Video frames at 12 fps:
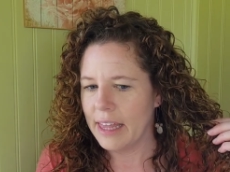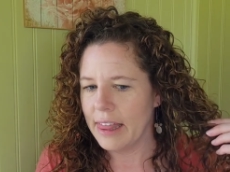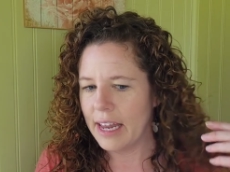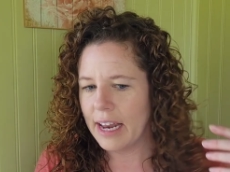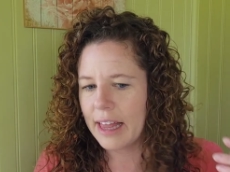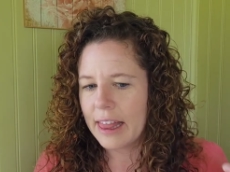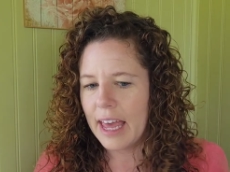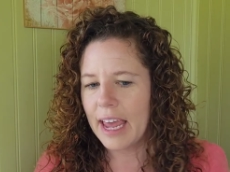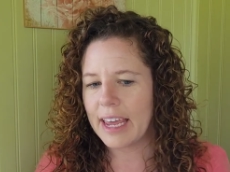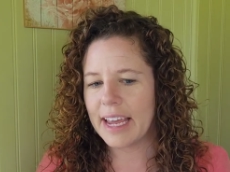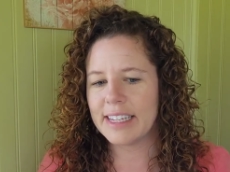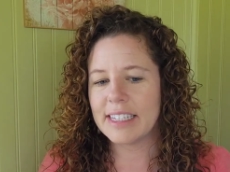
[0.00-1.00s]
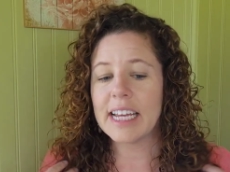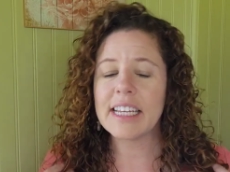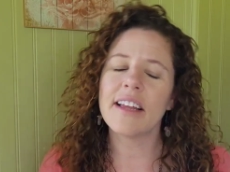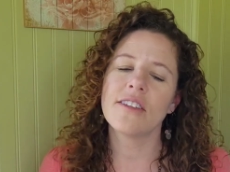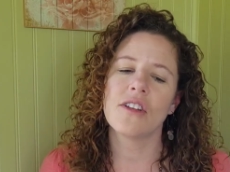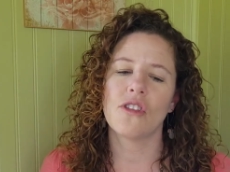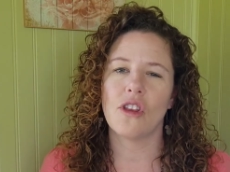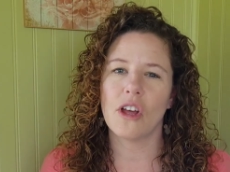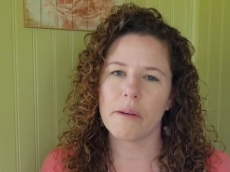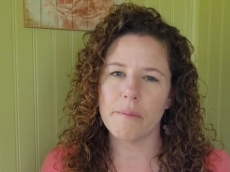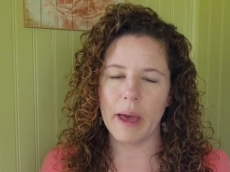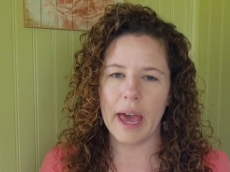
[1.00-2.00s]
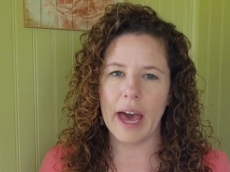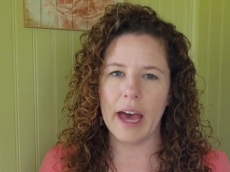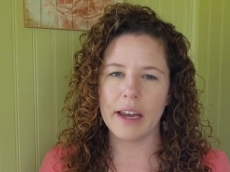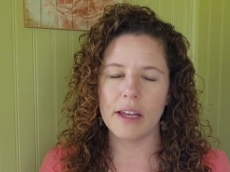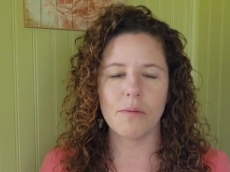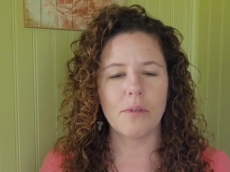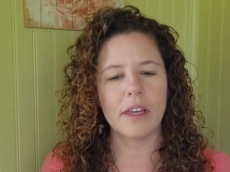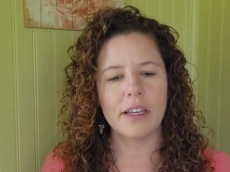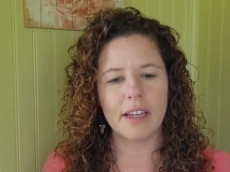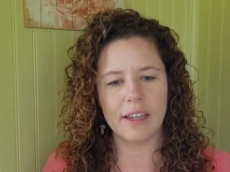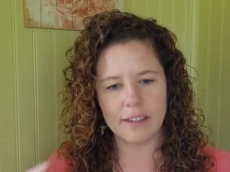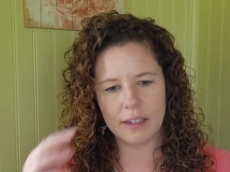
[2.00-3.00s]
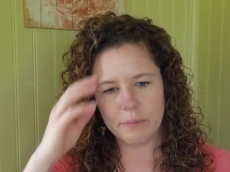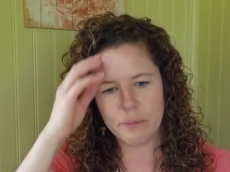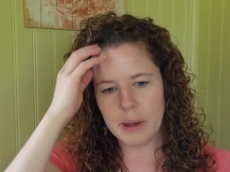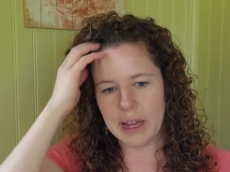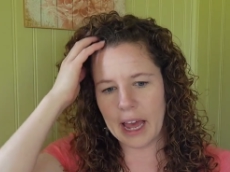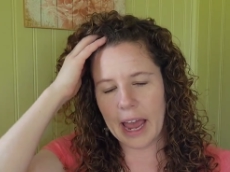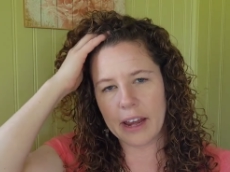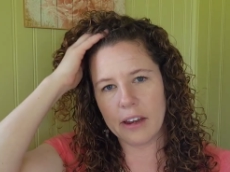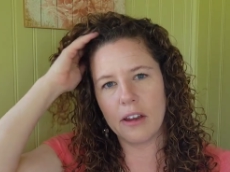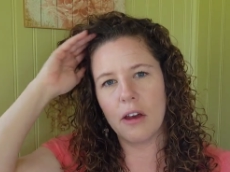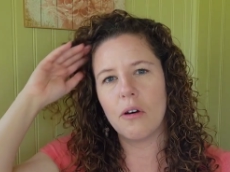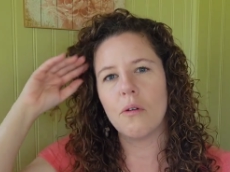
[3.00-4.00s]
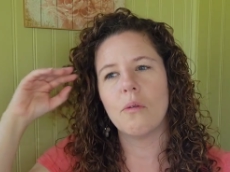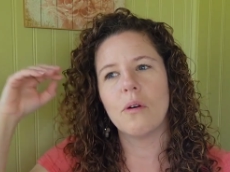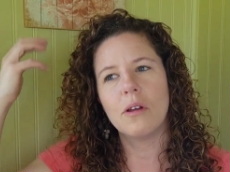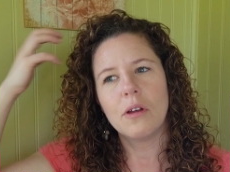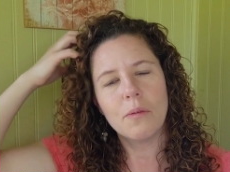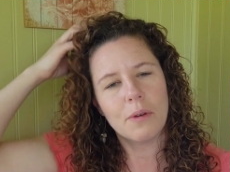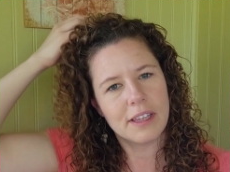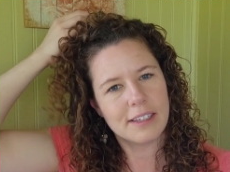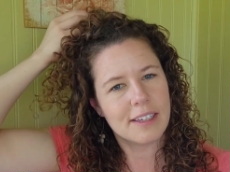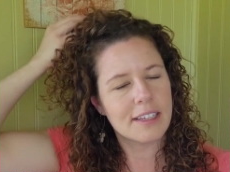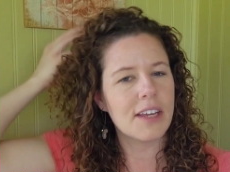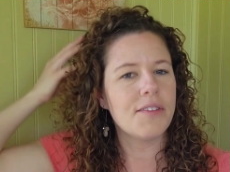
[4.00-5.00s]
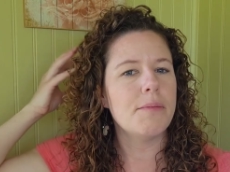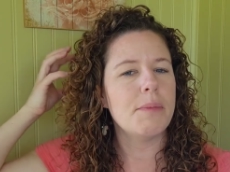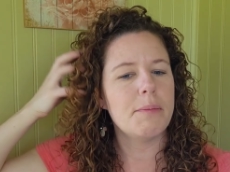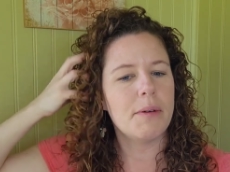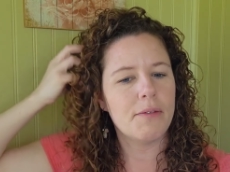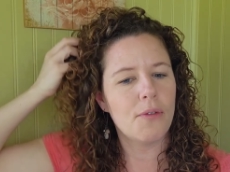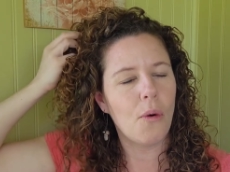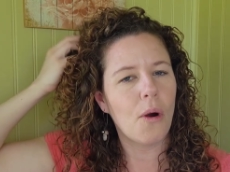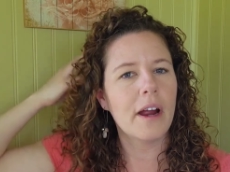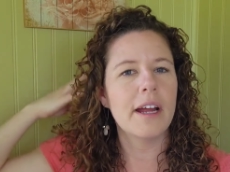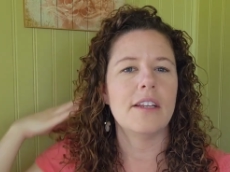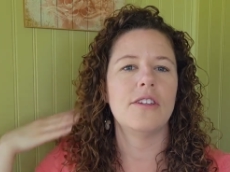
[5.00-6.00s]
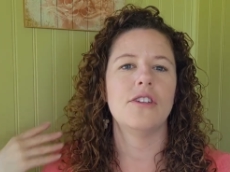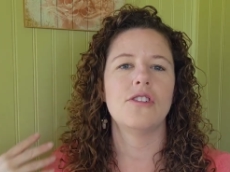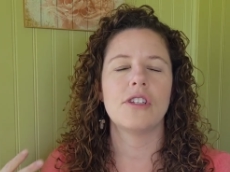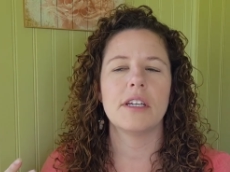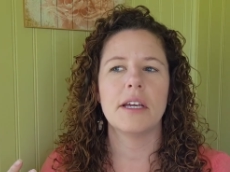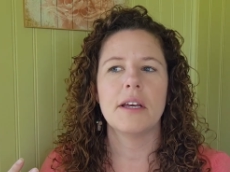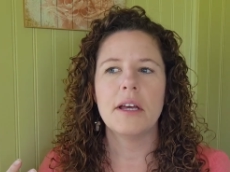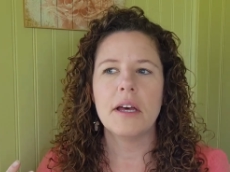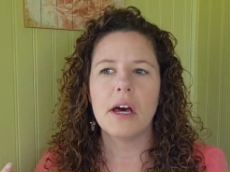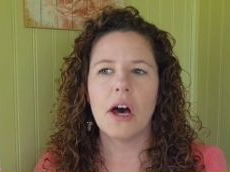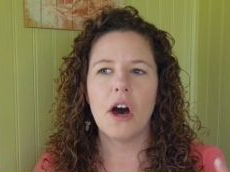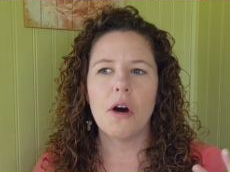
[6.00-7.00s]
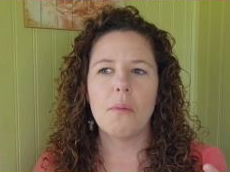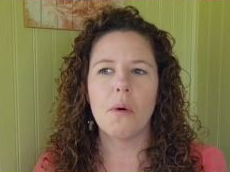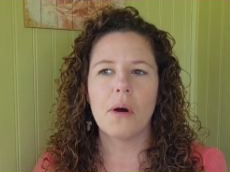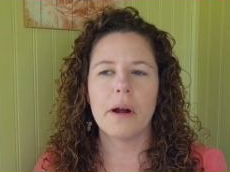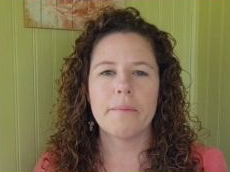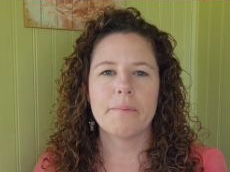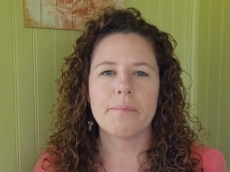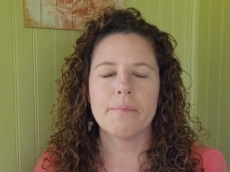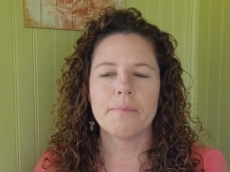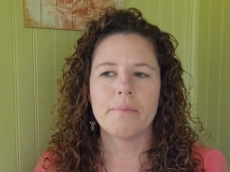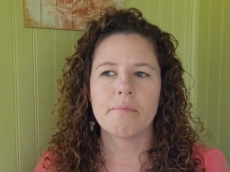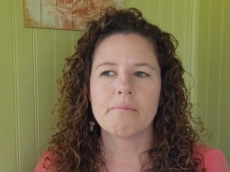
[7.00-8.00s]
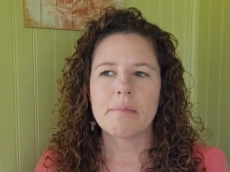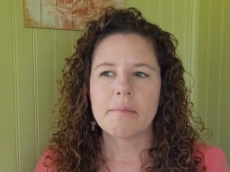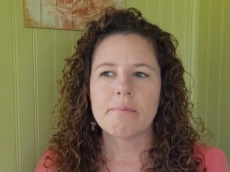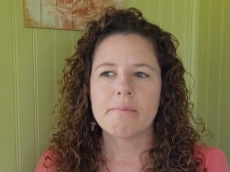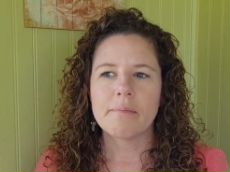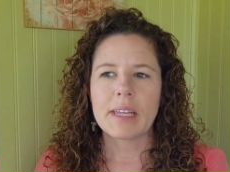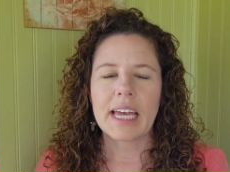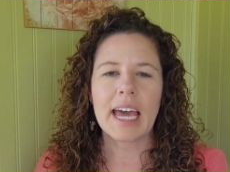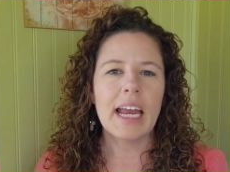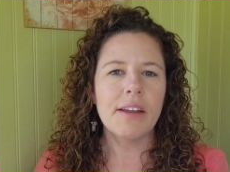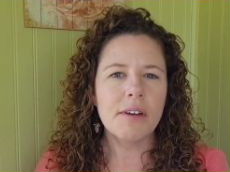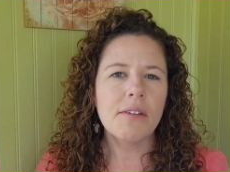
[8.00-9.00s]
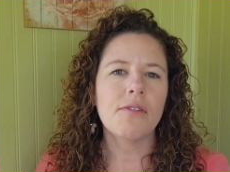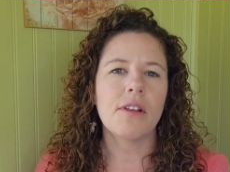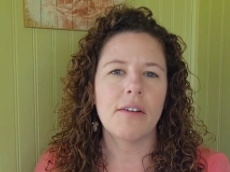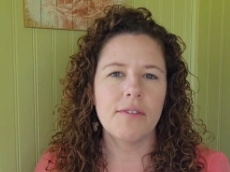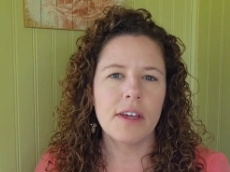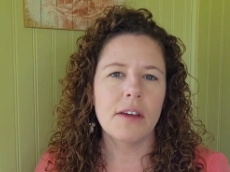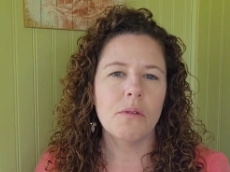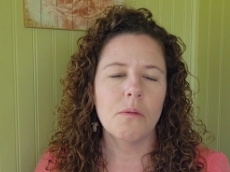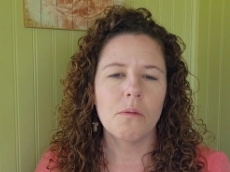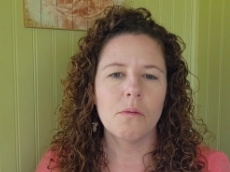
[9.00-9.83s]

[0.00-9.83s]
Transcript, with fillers: than I like. It, it doesn't look bad. It really doesn't. But I know what this has given me before and it's usually a more kind of a fluffy